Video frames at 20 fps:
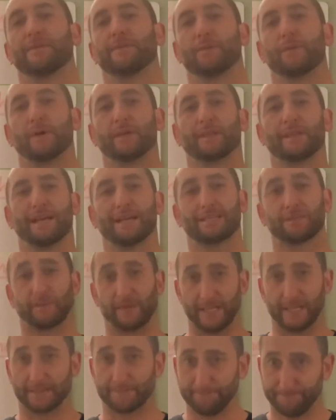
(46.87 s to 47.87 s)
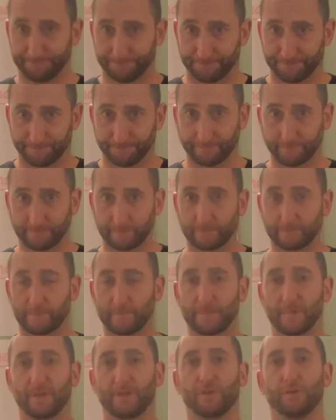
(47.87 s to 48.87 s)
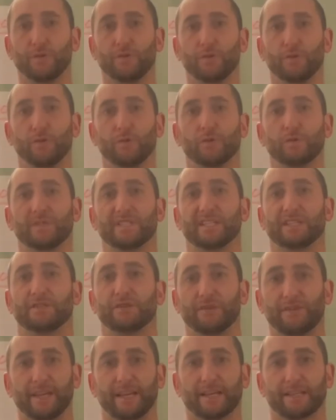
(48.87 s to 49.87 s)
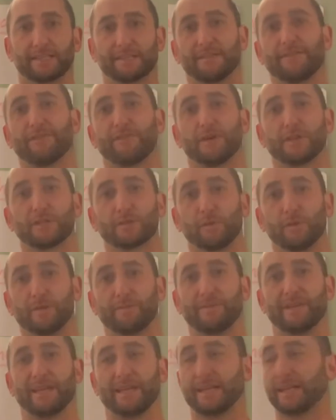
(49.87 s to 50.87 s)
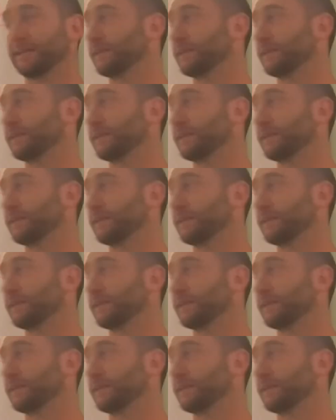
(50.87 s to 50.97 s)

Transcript: 1 last week, you did 2 things. The first one being